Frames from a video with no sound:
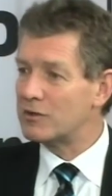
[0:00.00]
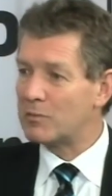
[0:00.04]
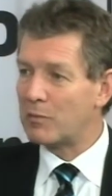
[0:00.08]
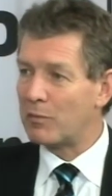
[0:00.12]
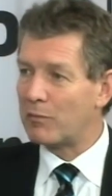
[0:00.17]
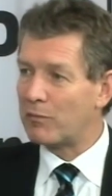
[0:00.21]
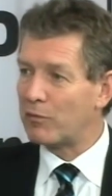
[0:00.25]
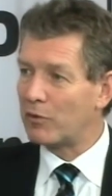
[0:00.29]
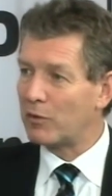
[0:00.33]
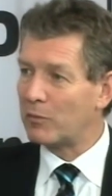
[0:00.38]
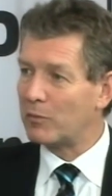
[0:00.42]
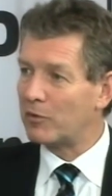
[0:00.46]

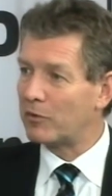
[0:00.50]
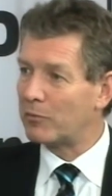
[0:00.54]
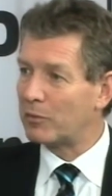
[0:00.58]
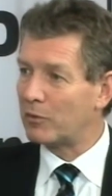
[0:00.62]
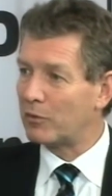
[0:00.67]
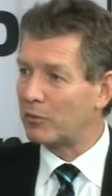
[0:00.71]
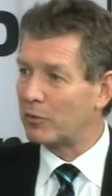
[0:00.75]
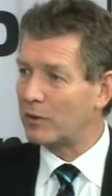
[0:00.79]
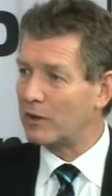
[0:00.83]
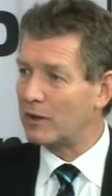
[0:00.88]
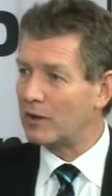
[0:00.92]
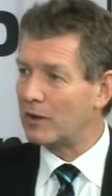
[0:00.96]
performance
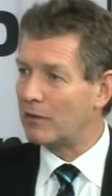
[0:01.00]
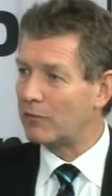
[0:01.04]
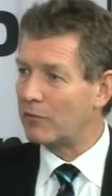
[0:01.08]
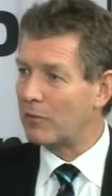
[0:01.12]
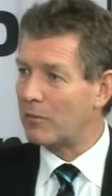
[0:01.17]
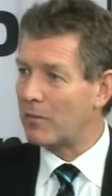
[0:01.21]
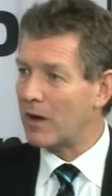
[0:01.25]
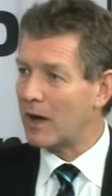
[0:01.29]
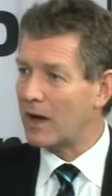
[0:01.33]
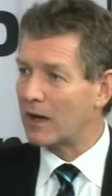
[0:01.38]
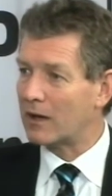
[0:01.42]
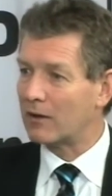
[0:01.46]
between the
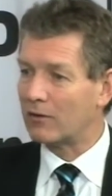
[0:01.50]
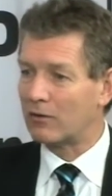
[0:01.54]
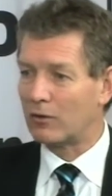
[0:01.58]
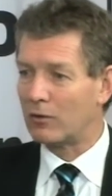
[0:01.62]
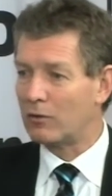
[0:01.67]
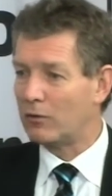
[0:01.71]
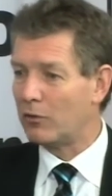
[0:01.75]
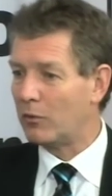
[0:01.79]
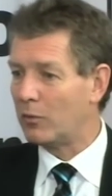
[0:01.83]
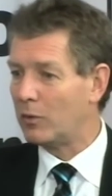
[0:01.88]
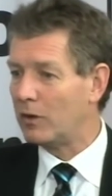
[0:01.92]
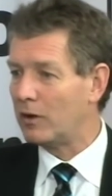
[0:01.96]
different markets, who
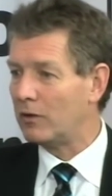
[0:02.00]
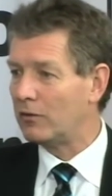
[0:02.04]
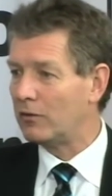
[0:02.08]
are the winners,